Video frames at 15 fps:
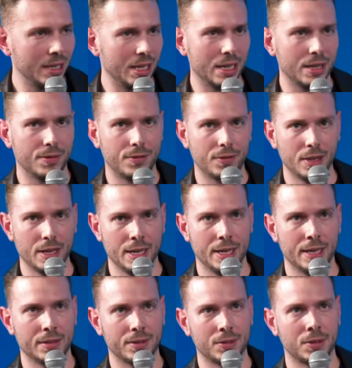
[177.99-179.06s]
If
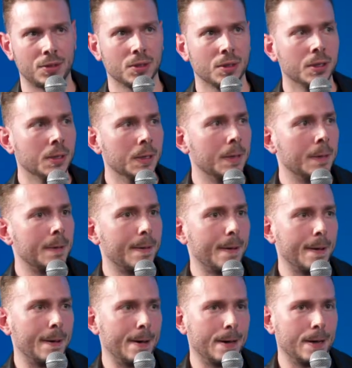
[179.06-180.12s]
it's
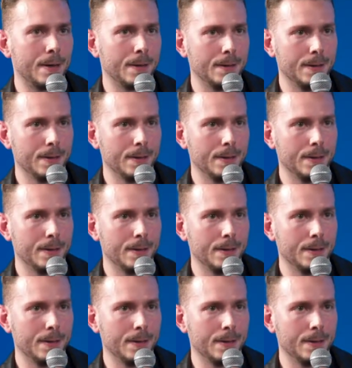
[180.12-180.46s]
uh,